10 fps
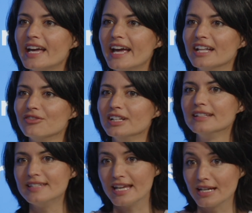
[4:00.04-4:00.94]
and
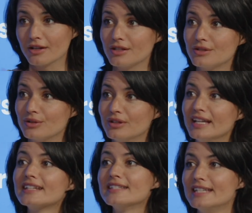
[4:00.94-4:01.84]
really taking us to the
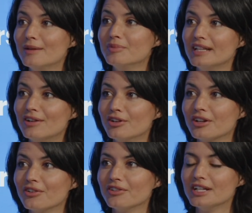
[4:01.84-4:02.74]
next step in our
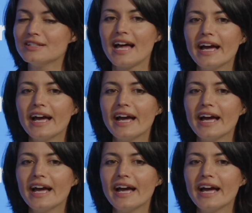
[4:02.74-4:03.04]
careers.